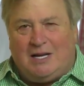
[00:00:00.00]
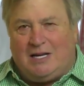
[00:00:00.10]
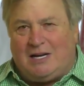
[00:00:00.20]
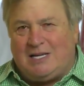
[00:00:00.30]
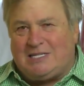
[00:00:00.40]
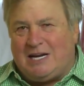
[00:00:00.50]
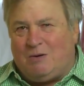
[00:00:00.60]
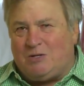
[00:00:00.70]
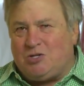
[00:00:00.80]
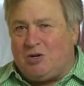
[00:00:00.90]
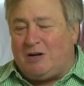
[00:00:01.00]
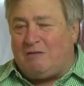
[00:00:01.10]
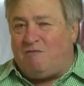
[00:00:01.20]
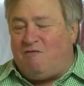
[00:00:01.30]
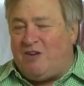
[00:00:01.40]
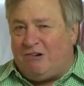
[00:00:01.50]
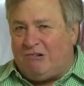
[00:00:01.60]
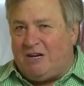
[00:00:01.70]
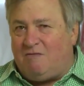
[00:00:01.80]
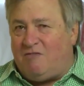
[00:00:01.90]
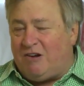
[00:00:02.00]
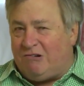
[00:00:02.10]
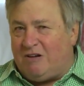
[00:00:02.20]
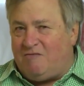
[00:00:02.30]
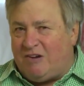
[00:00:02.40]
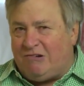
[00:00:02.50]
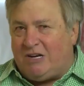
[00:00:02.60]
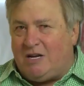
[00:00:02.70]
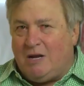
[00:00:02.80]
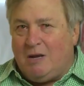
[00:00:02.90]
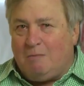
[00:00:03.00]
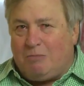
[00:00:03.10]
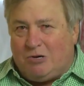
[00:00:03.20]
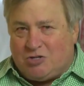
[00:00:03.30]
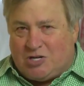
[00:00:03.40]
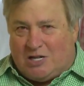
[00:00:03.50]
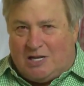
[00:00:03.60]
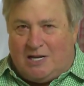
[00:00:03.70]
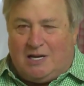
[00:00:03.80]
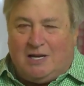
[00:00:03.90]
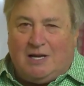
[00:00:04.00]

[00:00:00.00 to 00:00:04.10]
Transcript: And Eisenhower took it very personally.